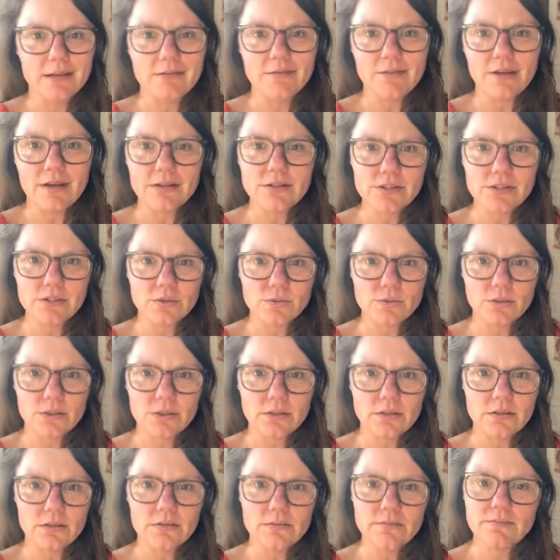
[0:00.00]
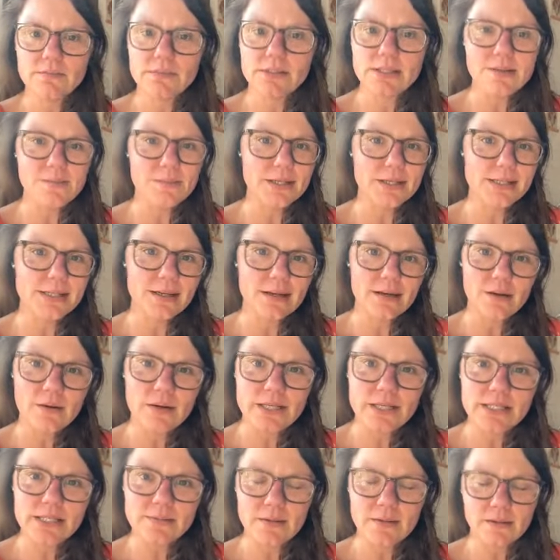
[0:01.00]
It's yeah. the same thing in the investor
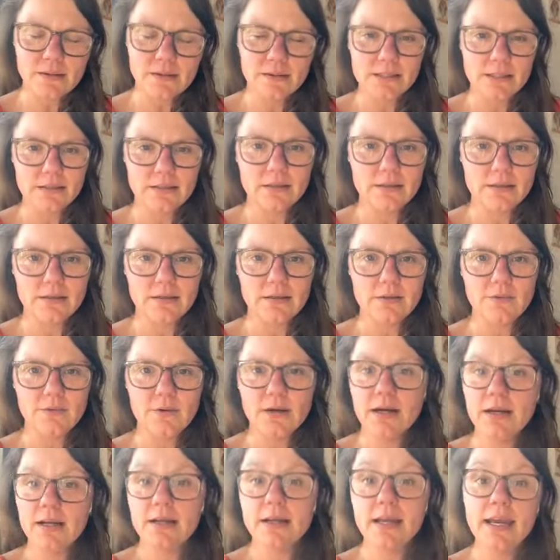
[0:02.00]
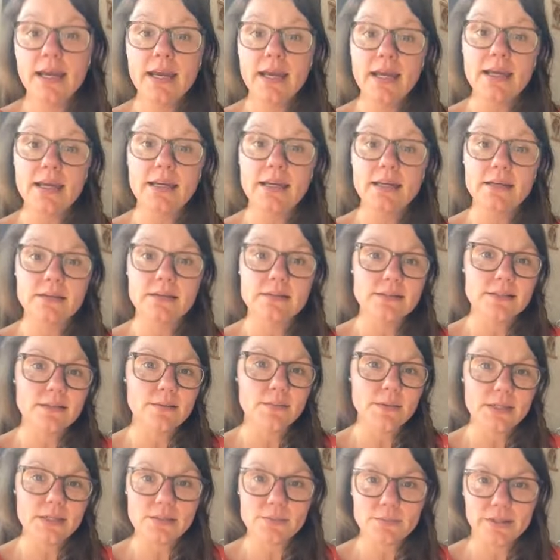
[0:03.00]
world. Somebody's got a question on 1031.
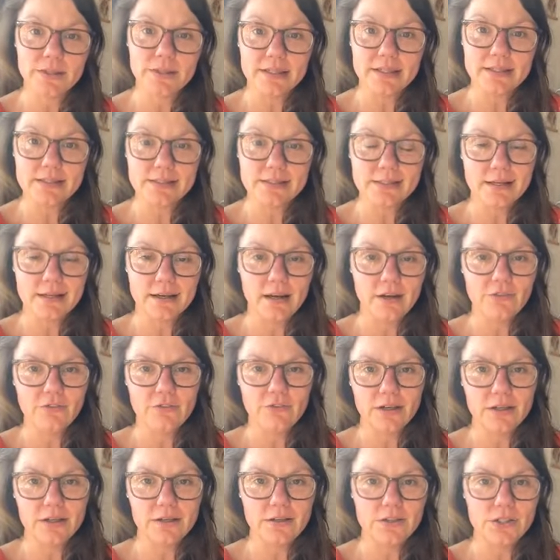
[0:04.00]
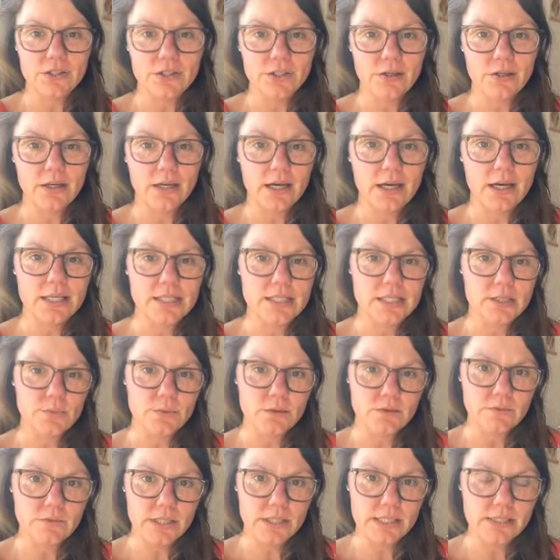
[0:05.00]
Hey, here's the best place that I found to do
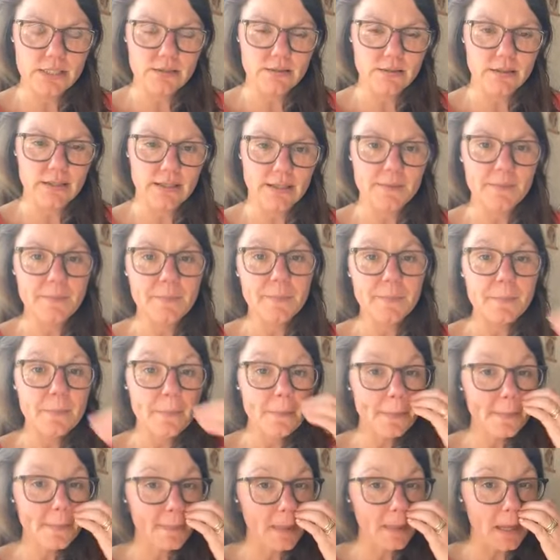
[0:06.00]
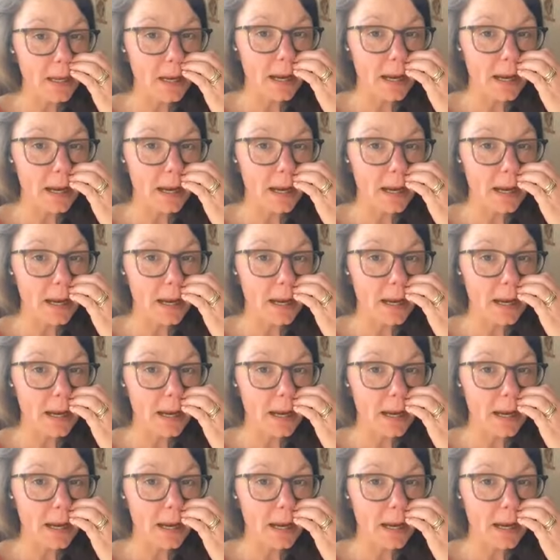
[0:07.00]
it. I did one recently.